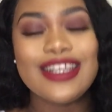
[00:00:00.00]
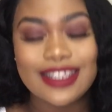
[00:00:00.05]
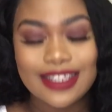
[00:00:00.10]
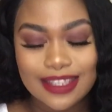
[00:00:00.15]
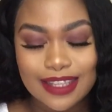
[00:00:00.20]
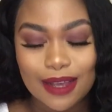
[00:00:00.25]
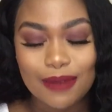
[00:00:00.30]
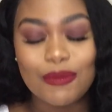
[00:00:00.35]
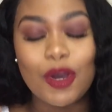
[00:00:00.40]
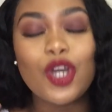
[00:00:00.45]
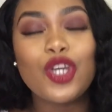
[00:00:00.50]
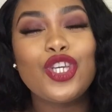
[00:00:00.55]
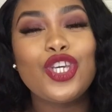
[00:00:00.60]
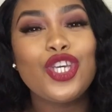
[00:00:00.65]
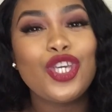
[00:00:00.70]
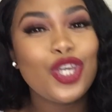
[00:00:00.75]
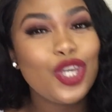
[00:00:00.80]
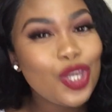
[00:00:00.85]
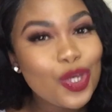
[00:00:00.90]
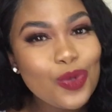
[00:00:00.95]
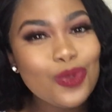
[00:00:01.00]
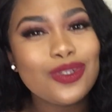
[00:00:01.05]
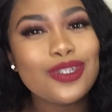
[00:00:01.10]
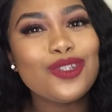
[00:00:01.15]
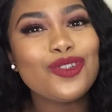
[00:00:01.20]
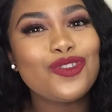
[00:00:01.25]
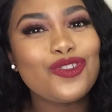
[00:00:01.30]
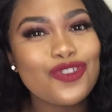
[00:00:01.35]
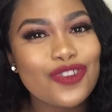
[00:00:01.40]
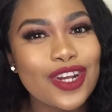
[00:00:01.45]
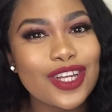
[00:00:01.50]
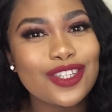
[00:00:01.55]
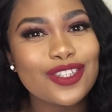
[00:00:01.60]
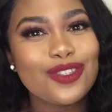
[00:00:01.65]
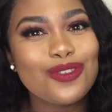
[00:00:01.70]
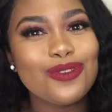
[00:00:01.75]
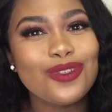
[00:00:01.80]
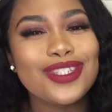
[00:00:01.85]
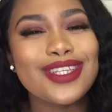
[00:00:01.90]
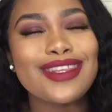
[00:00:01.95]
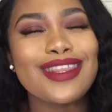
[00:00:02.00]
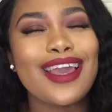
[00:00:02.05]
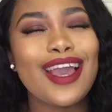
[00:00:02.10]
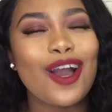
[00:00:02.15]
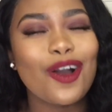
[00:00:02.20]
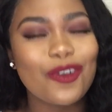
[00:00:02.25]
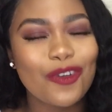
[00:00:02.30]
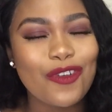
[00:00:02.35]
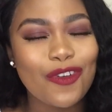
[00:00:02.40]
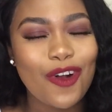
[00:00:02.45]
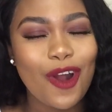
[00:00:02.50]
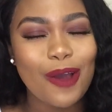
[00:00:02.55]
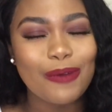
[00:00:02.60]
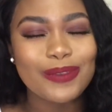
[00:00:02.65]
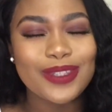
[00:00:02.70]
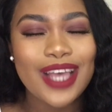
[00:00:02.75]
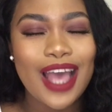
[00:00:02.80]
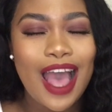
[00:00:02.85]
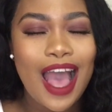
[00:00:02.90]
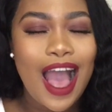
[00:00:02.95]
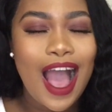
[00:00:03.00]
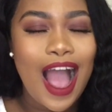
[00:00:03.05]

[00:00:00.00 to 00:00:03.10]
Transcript: some cute tracksuits. They are cropped.